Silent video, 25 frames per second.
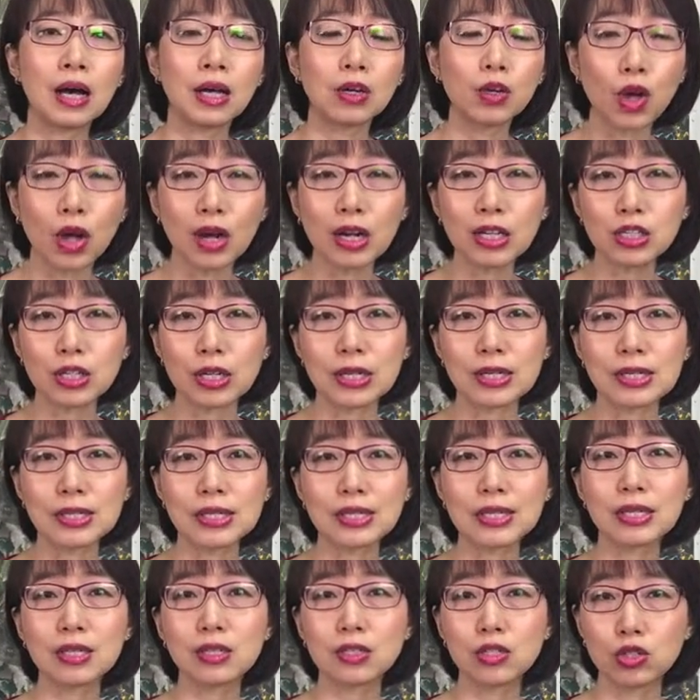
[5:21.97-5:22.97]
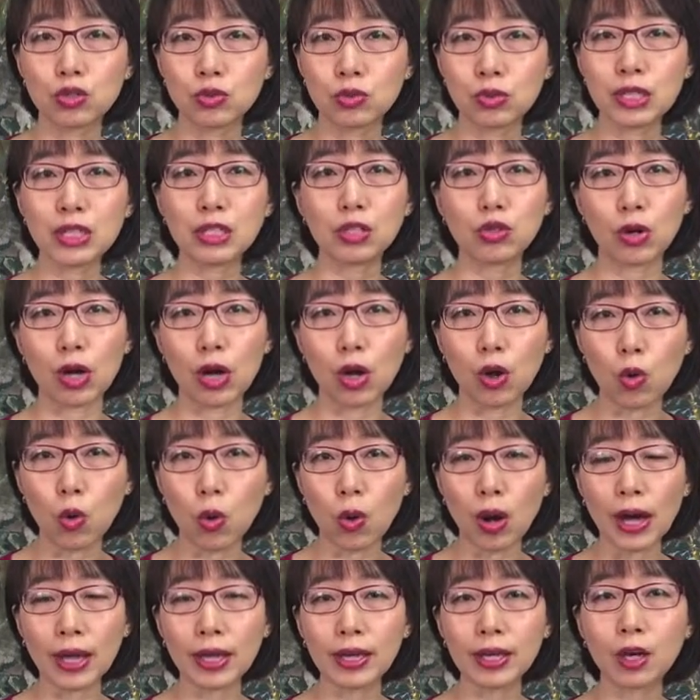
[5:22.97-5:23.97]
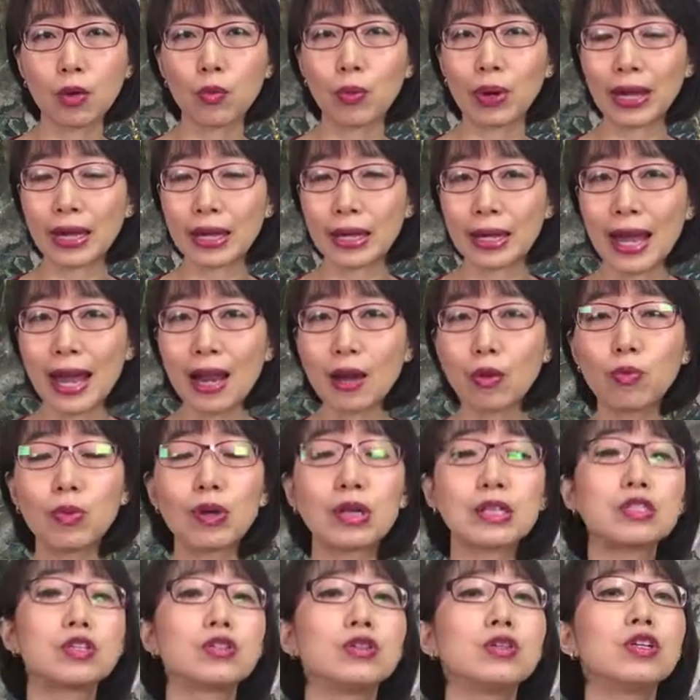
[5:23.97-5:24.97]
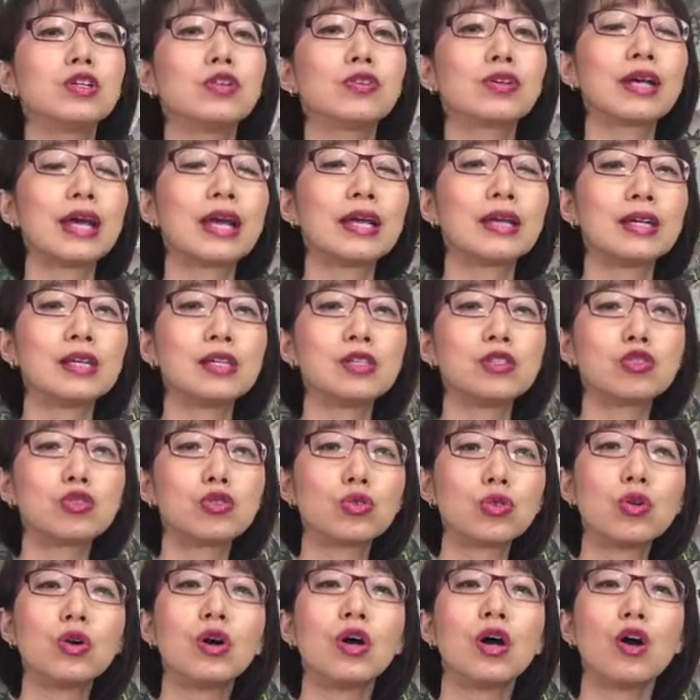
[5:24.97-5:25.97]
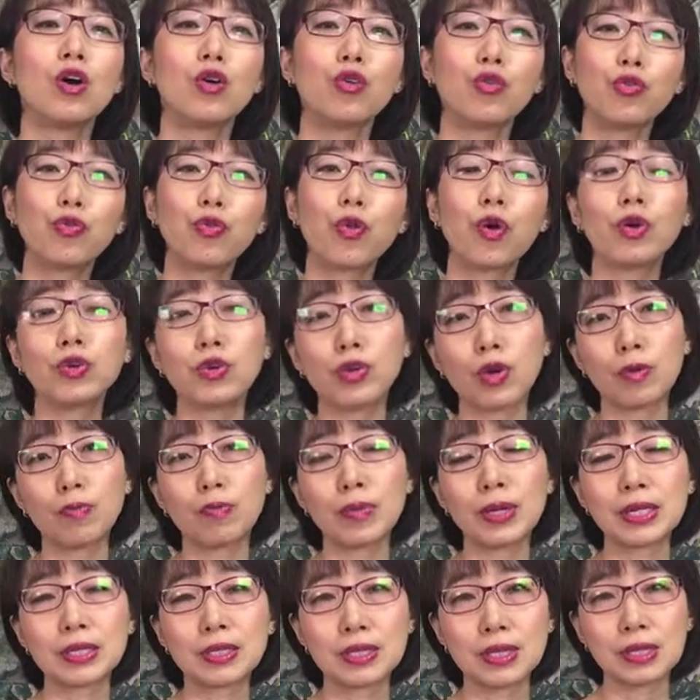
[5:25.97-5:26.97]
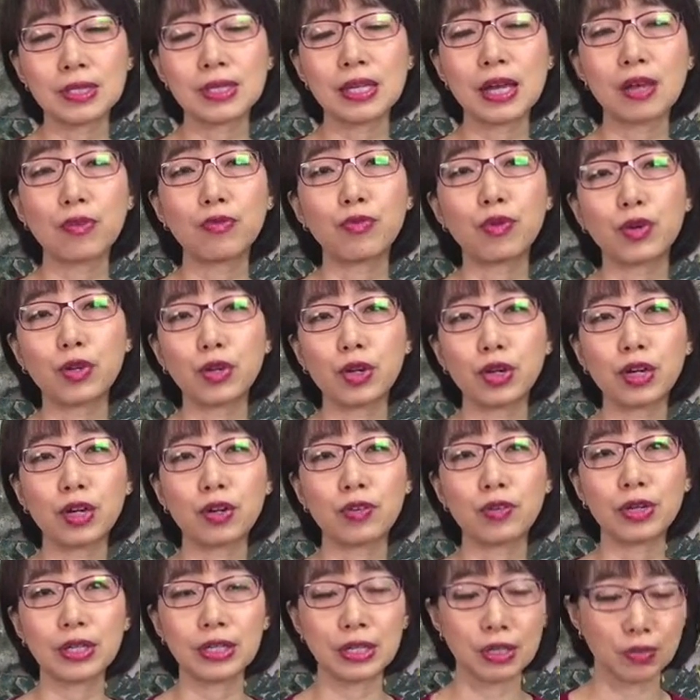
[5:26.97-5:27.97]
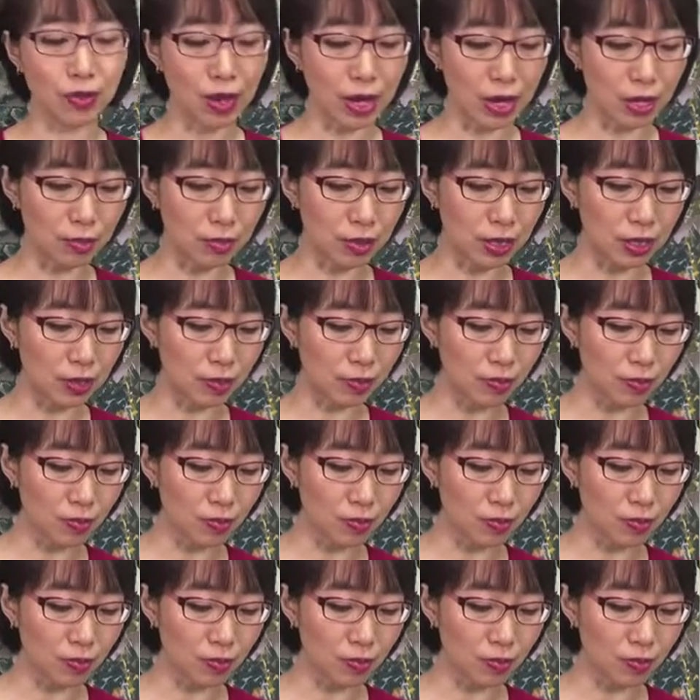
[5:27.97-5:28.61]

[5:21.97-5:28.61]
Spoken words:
knowledge and skills you need to acquire, what networks you need to get into for your business and for your career development.